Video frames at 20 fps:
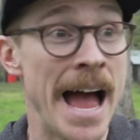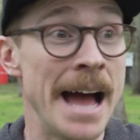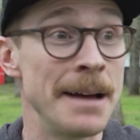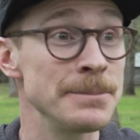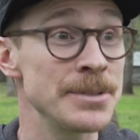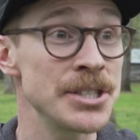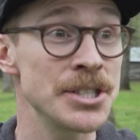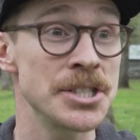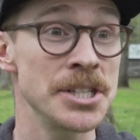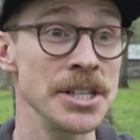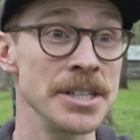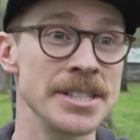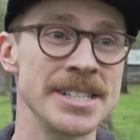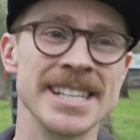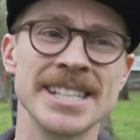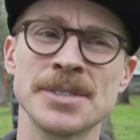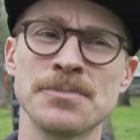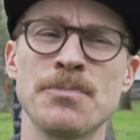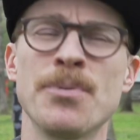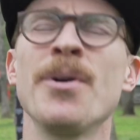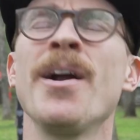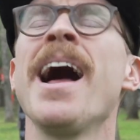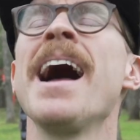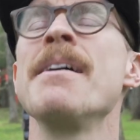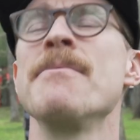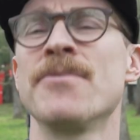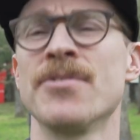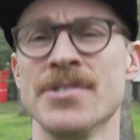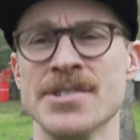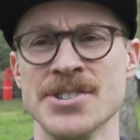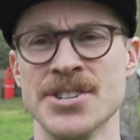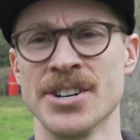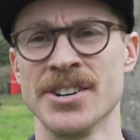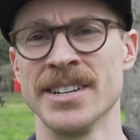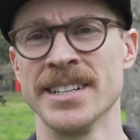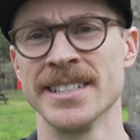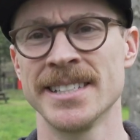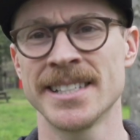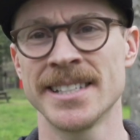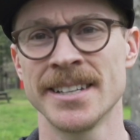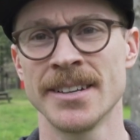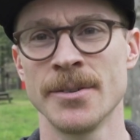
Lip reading: It's prime for endurance.